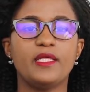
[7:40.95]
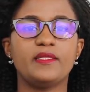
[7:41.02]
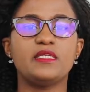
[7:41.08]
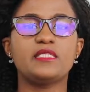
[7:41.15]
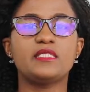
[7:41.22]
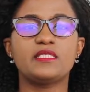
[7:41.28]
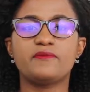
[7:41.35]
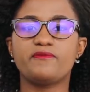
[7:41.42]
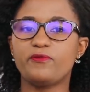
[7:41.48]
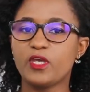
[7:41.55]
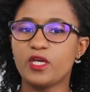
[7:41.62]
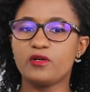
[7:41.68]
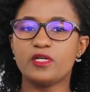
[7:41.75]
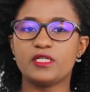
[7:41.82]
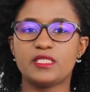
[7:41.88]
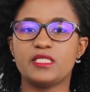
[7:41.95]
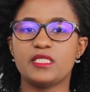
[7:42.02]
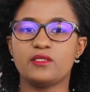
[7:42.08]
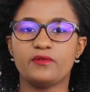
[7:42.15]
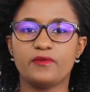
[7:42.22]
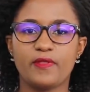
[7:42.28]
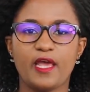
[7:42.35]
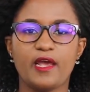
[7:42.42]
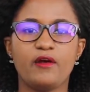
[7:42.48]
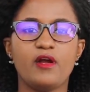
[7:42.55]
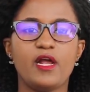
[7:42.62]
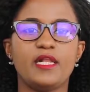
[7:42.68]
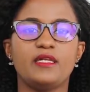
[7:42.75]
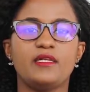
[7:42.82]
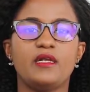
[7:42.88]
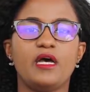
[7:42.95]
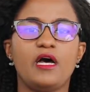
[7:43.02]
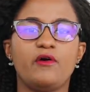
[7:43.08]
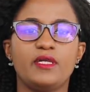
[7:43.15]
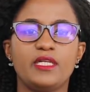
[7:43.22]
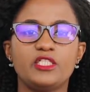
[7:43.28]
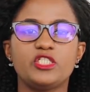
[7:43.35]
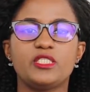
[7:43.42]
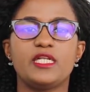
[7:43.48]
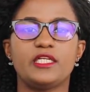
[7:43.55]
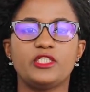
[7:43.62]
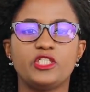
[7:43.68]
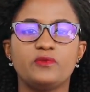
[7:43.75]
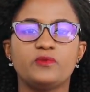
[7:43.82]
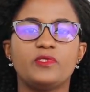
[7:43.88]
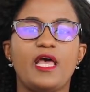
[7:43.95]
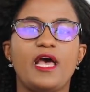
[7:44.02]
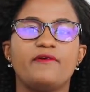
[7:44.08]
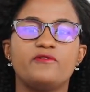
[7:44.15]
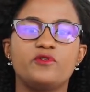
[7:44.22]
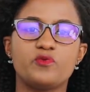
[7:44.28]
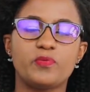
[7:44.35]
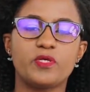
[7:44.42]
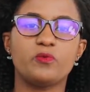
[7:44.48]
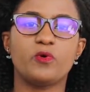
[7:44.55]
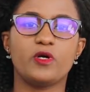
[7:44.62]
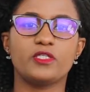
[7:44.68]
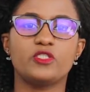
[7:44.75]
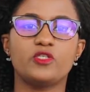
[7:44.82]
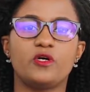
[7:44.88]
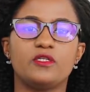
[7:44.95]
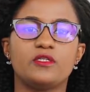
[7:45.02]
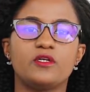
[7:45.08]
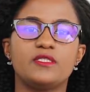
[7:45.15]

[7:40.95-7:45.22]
This fear is still there, and our legislation would have to be worked on.